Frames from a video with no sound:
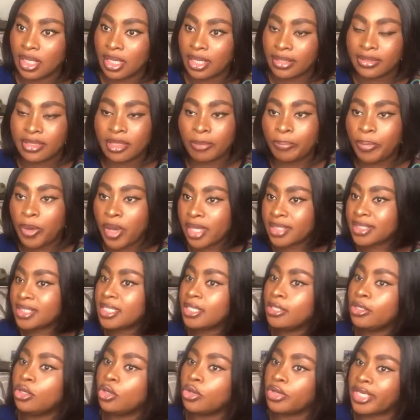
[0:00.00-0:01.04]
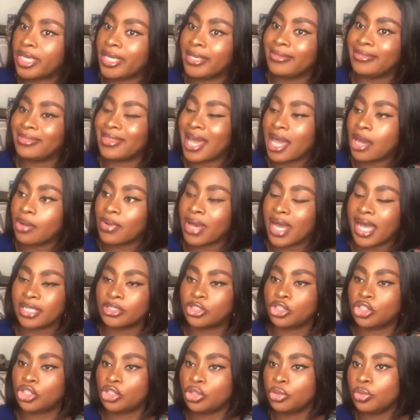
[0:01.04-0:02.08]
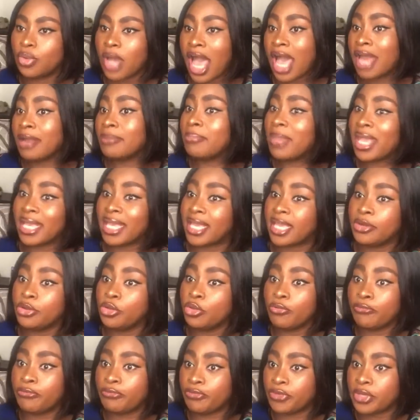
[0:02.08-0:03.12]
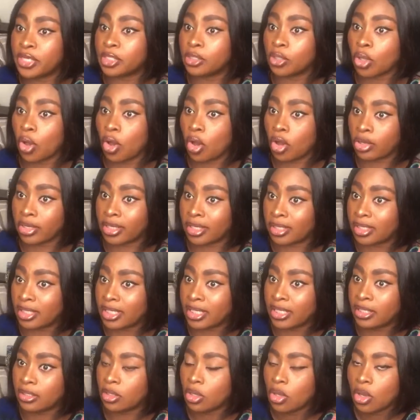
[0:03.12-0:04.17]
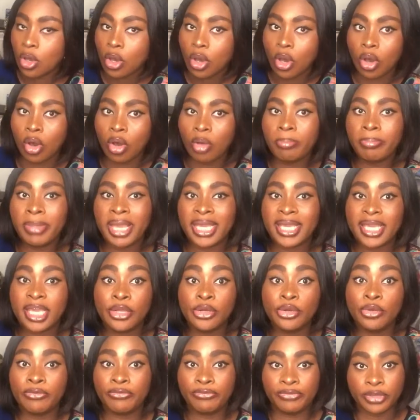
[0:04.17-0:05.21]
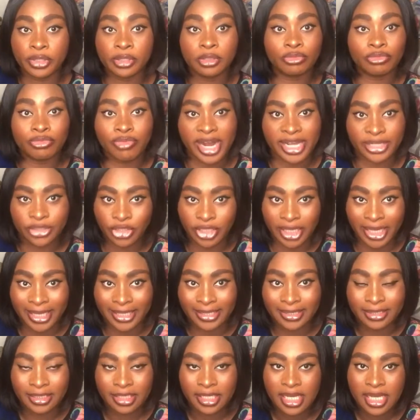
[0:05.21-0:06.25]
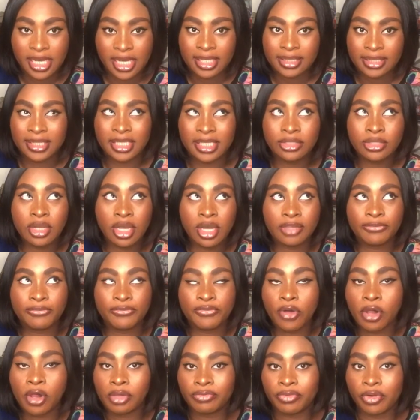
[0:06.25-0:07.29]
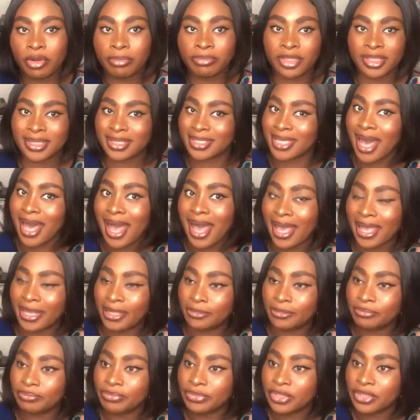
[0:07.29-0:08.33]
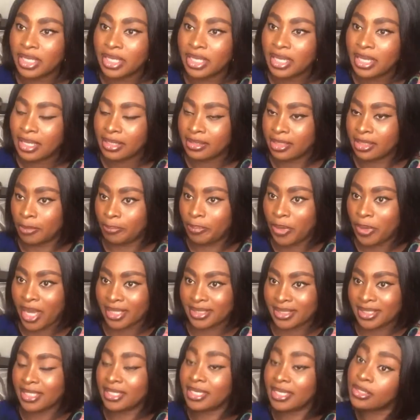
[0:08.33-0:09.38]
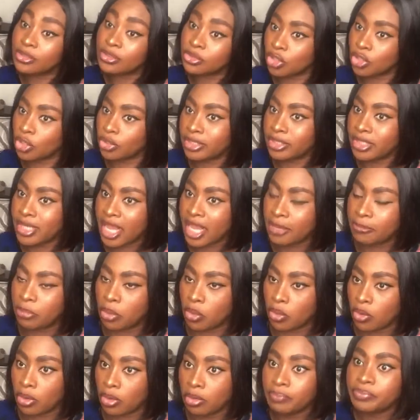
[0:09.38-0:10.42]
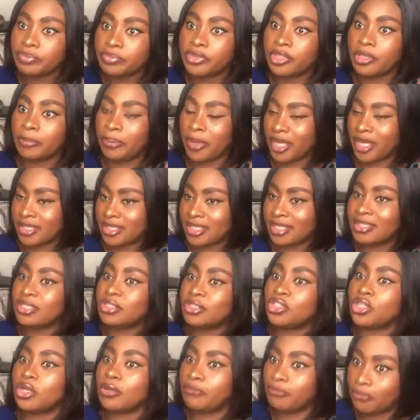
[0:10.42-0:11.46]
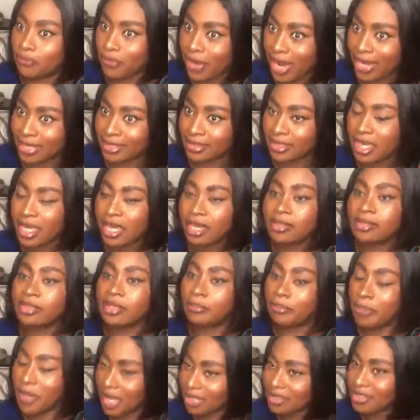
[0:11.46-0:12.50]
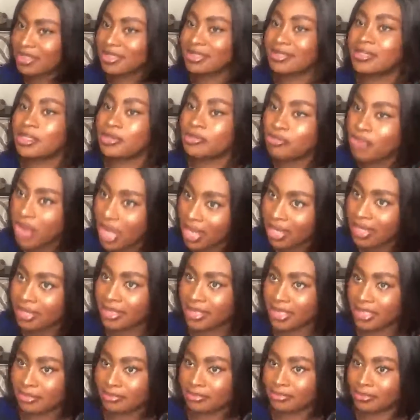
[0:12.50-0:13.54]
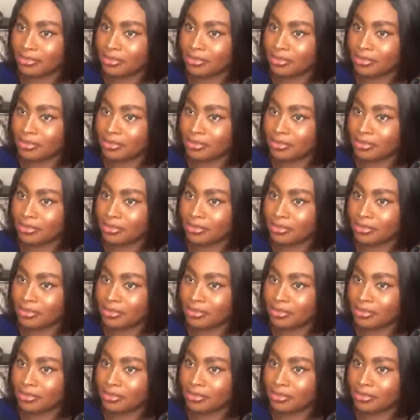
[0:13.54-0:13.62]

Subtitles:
The person looking down at you and making you feel ugly or making you feel wretched did not fall from the sky. The person is your neighbor. The person is your friend. The person is a relative.